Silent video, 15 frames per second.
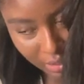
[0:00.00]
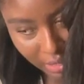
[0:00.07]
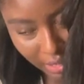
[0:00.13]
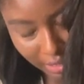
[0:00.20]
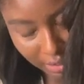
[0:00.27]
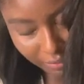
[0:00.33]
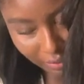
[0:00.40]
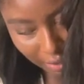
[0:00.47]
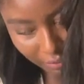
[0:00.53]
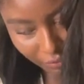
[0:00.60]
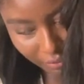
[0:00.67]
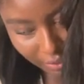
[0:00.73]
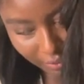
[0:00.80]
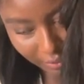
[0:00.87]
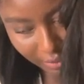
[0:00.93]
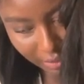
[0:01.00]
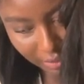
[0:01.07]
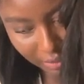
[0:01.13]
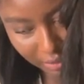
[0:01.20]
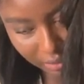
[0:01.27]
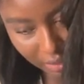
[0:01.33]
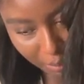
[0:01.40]
And if I feel the
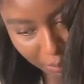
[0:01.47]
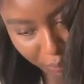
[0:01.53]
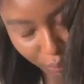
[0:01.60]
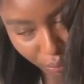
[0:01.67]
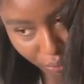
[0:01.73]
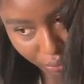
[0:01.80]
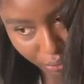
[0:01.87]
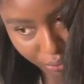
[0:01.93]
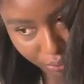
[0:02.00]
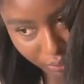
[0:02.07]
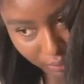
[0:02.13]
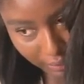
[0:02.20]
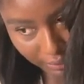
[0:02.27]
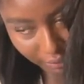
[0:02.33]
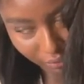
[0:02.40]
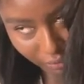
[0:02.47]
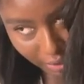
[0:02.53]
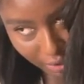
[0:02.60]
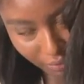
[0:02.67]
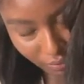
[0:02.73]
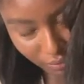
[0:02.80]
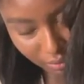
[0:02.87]
heat coming through, like if
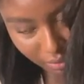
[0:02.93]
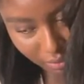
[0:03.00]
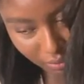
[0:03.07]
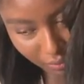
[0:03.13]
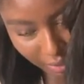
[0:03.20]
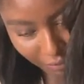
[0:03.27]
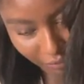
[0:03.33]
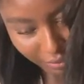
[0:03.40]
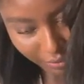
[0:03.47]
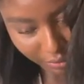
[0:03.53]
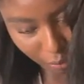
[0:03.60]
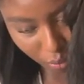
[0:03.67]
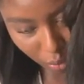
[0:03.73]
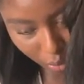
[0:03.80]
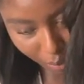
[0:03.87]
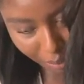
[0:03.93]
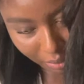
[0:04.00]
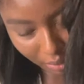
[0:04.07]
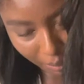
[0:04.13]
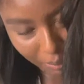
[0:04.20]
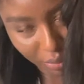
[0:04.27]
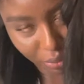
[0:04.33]
I, if I feel the warmth
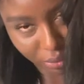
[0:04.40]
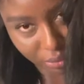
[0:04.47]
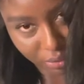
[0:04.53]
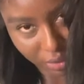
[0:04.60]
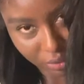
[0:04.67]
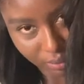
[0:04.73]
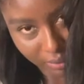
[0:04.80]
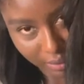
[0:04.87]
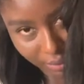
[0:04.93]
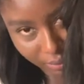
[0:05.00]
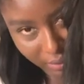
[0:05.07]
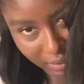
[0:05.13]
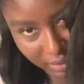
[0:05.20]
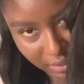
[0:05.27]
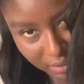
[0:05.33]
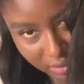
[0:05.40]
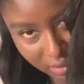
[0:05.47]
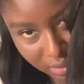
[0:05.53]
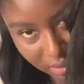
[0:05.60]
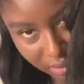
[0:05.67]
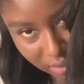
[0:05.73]
coming through, that's when I release.